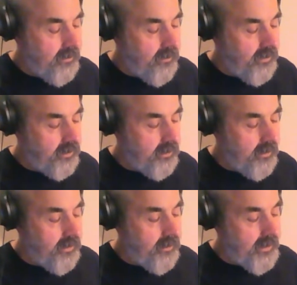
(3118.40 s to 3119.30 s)
with
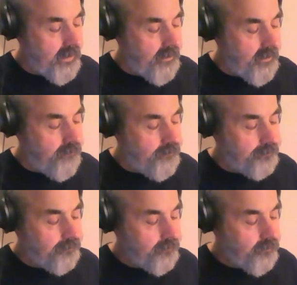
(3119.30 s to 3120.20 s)
your
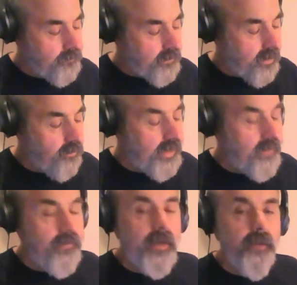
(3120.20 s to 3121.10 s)
ring
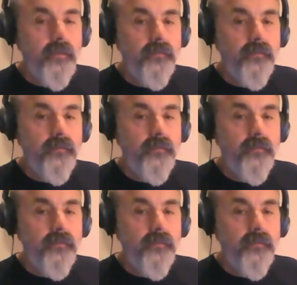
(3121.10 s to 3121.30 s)
finger from